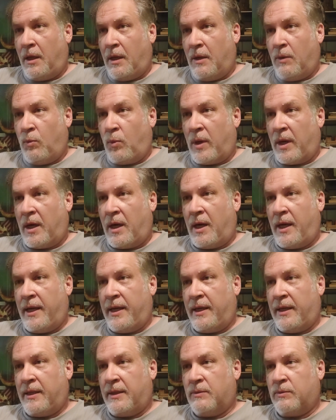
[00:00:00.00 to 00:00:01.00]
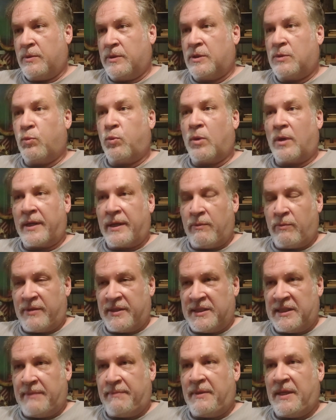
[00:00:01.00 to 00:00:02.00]
where I was working with
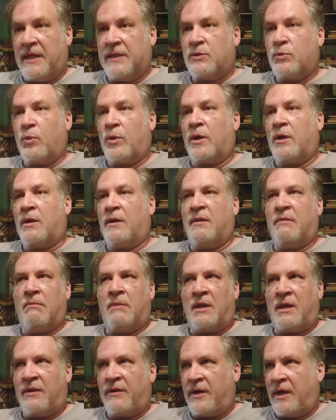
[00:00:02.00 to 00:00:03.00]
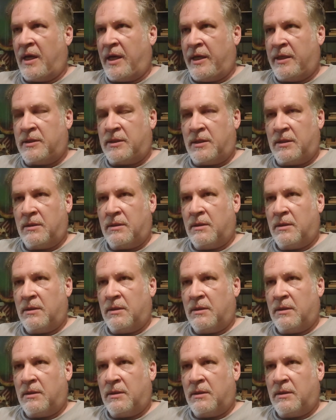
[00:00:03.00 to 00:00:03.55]
a CPS worker in the middle of the night.